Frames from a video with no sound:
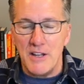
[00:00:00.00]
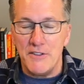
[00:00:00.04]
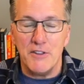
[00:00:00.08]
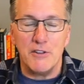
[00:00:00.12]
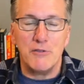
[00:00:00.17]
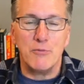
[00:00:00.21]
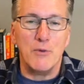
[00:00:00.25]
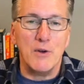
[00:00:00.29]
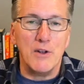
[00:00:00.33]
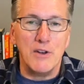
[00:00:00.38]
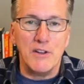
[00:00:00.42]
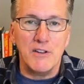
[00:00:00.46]

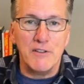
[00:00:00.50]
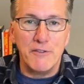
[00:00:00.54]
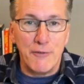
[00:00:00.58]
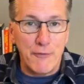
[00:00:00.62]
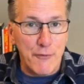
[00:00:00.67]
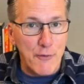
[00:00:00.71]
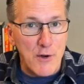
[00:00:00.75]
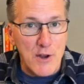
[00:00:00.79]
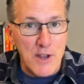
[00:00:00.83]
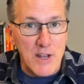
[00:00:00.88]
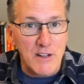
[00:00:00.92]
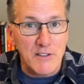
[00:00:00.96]
this one is
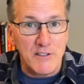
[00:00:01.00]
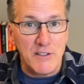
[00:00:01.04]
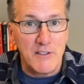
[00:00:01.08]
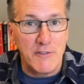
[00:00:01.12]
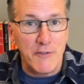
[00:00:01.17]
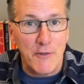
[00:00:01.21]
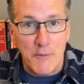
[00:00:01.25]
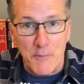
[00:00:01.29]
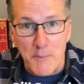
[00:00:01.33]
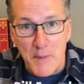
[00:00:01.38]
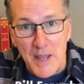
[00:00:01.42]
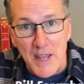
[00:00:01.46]
free because it's
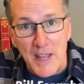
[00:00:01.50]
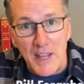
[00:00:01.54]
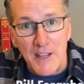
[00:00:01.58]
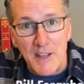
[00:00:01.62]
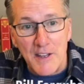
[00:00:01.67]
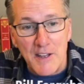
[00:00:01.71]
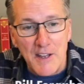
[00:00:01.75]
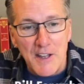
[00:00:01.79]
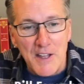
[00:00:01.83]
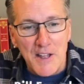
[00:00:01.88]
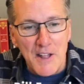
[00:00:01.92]
for me,